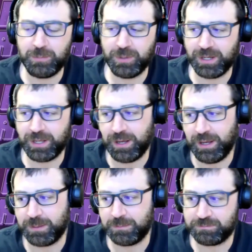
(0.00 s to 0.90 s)
But
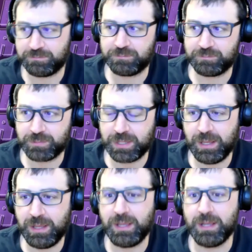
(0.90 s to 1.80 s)
I
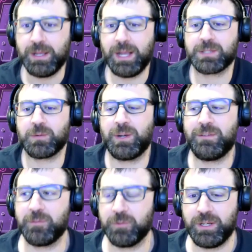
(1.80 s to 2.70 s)
as a
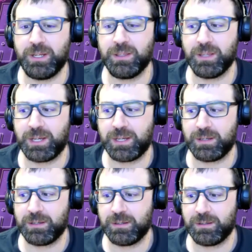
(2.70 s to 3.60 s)
referee, like
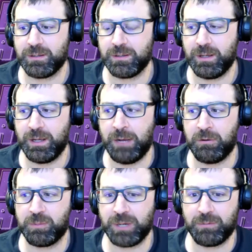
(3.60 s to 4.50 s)
I
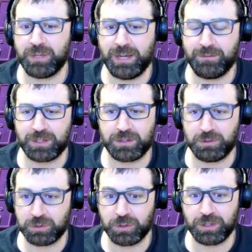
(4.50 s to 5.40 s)
would probably have to
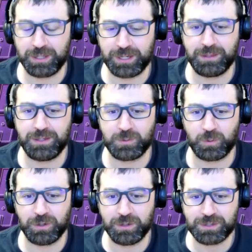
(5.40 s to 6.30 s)
Google a lot of these
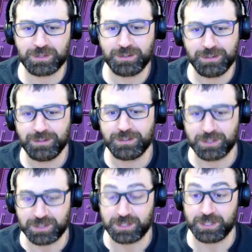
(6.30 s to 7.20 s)
words
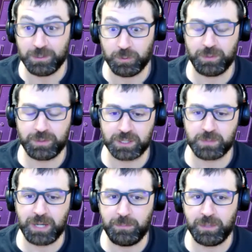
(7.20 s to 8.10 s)
just to see what does
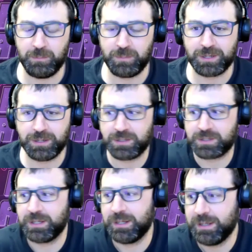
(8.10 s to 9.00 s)
pop up, because